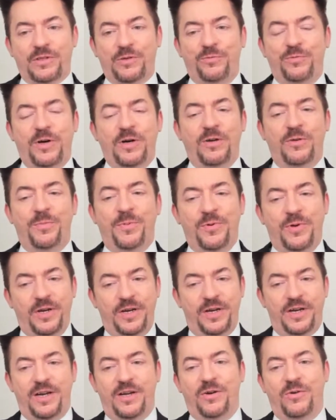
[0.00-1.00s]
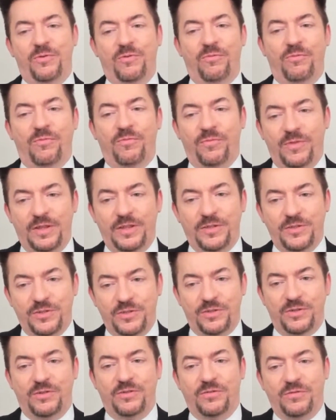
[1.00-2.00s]
Farrell pointed out that
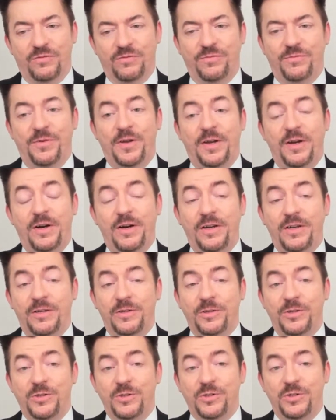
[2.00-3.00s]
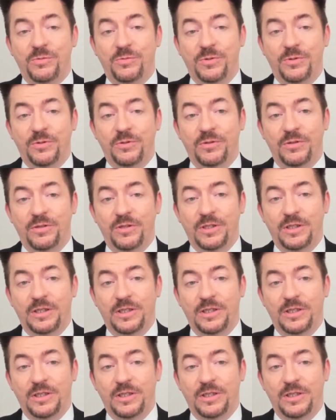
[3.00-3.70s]
there's a very unusual